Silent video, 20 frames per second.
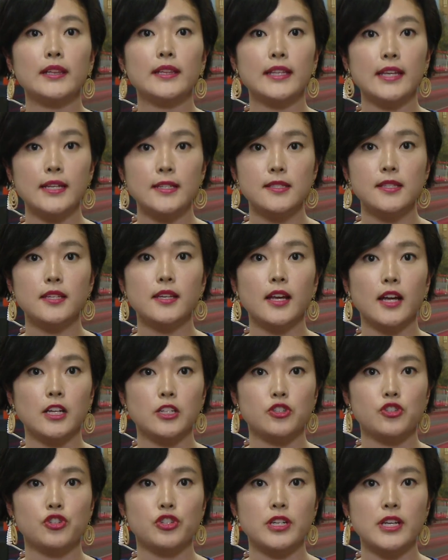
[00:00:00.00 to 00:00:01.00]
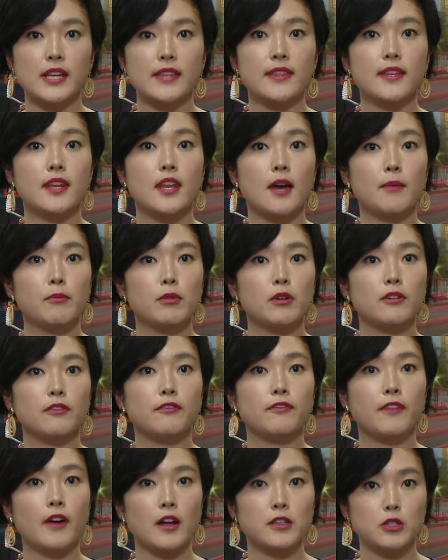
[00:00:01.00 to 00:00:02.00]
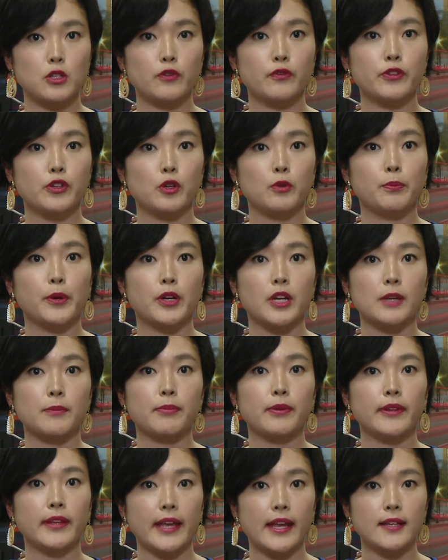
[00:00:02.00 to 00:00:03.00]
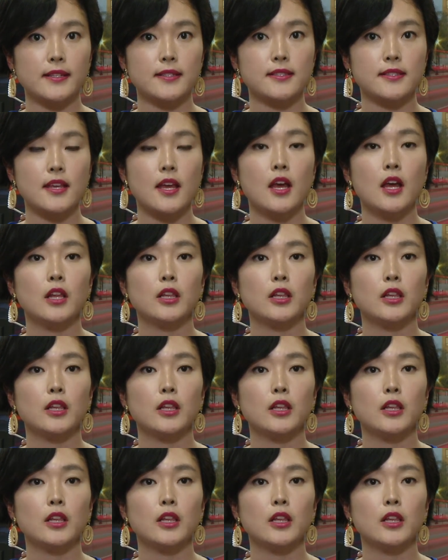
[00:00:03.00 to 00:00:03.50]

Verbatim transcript: leads the country in the number of fossil fuel burning plants